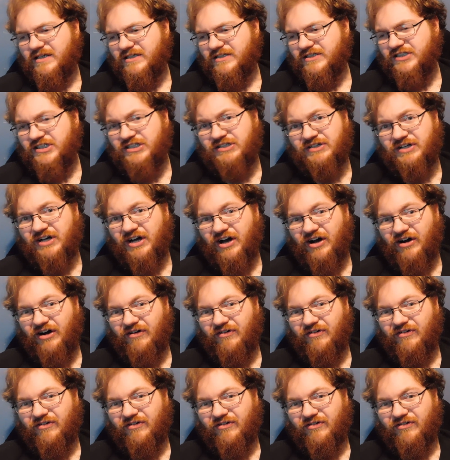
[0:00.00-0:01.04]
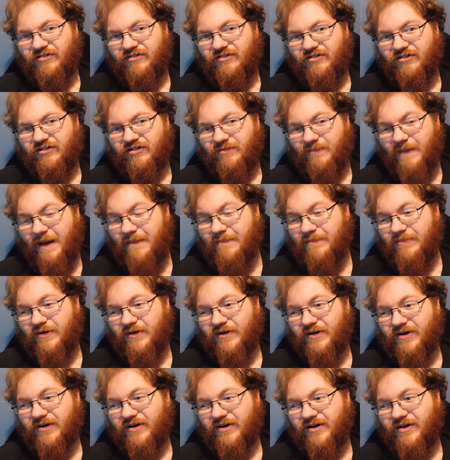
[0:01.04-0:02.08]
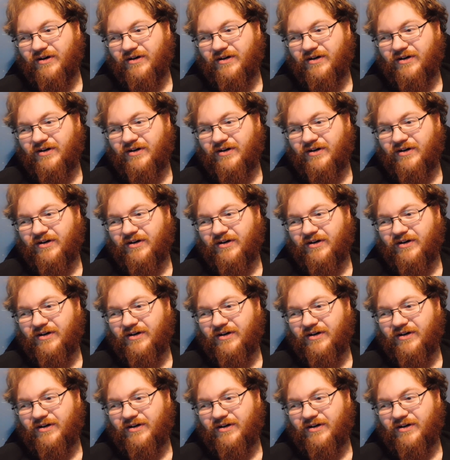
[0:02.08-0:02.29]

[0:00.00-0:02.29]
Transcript: Zuko, remember,